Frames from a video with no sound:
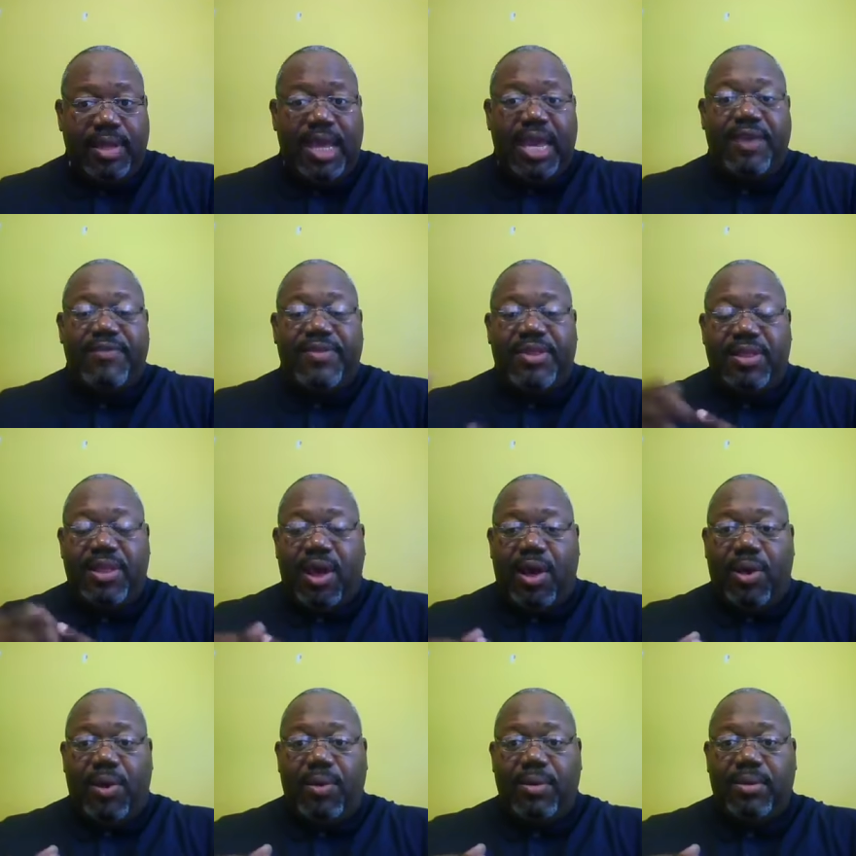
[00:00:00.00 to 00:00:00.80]
even
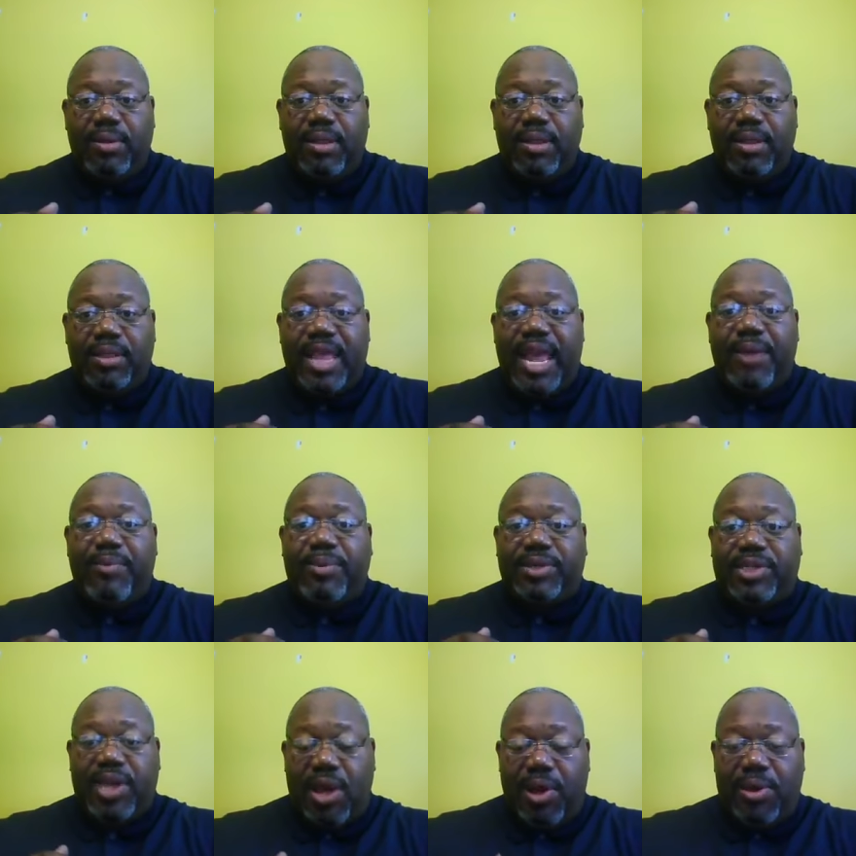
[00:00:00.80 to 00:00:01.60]
though they
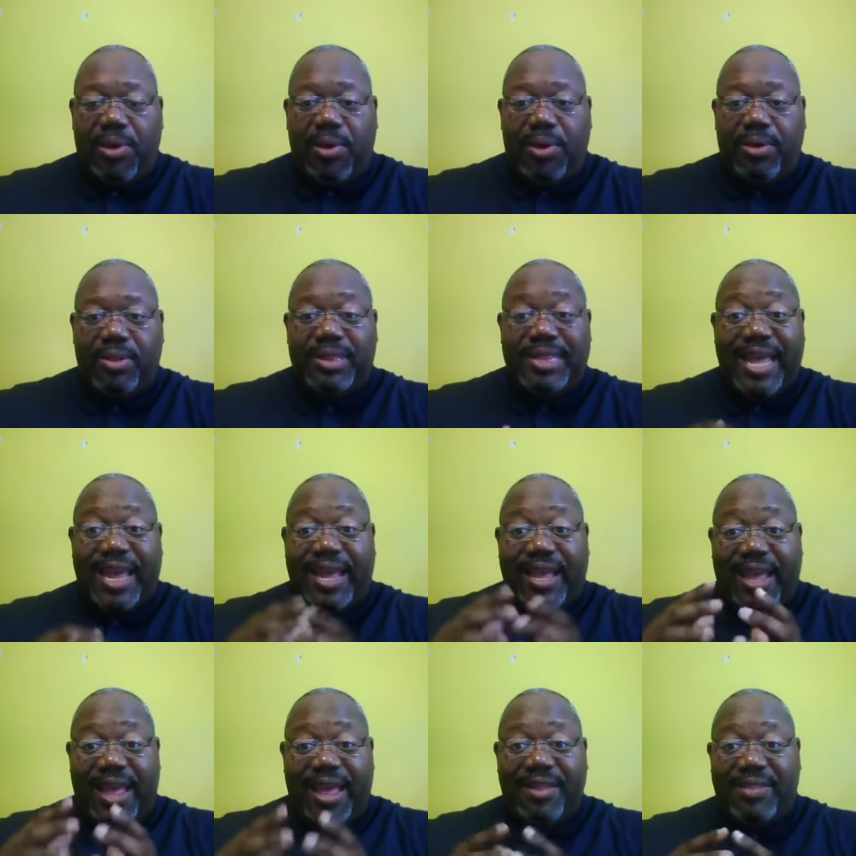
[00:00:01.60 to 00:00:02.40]
were told
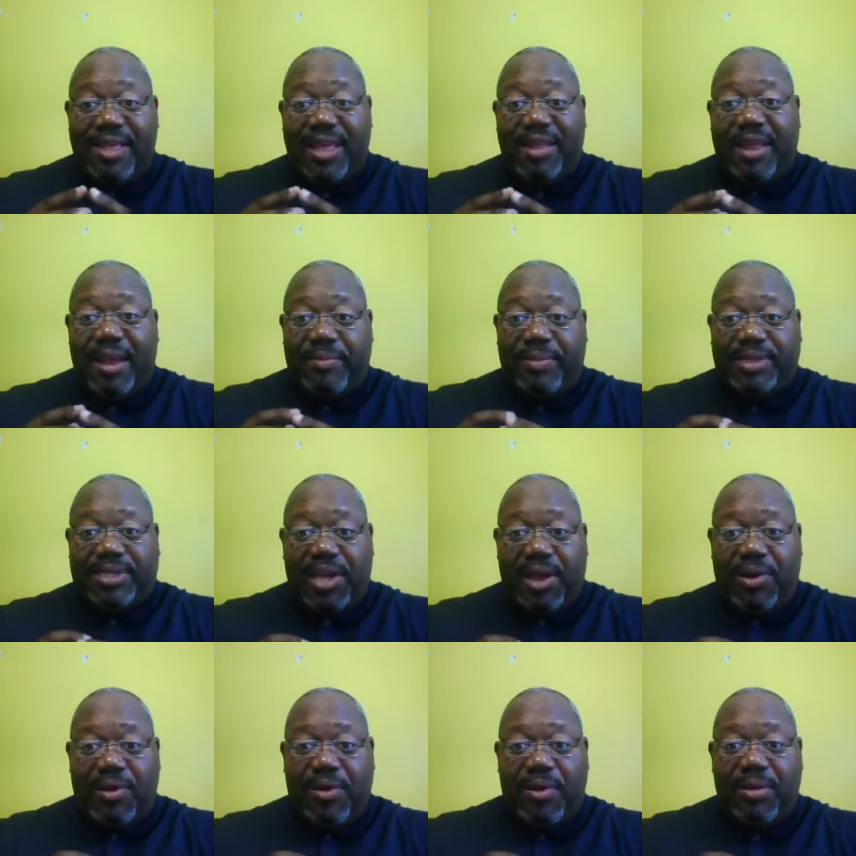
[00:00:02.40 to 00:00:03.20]
that they were
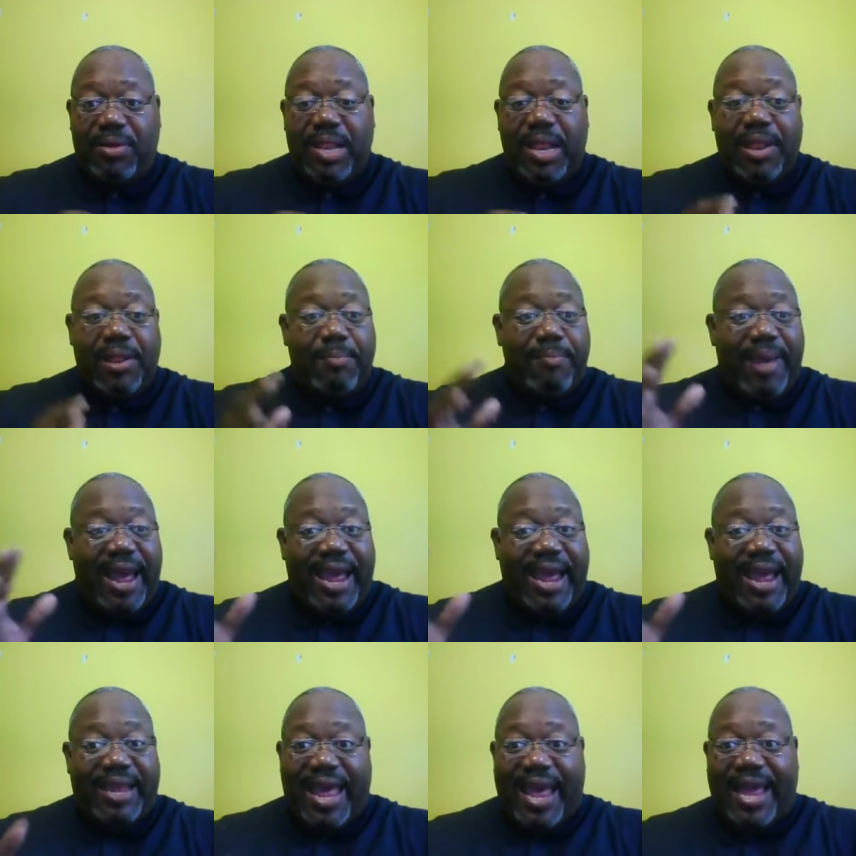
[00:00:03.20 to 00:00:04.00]
told
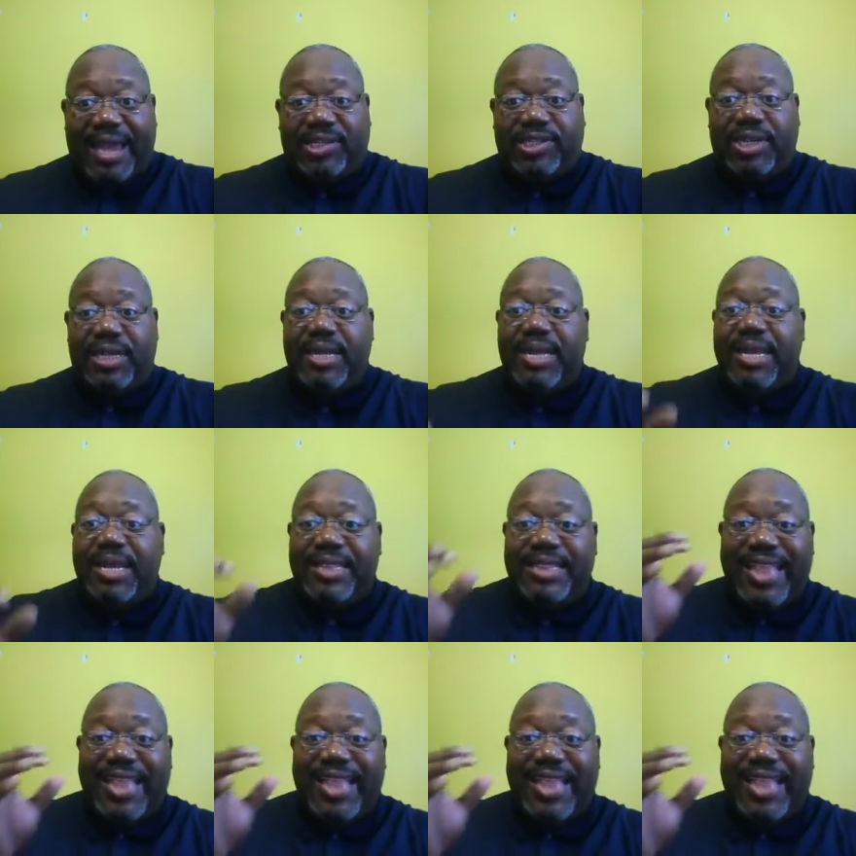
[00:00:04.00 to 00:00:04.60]
by Elijah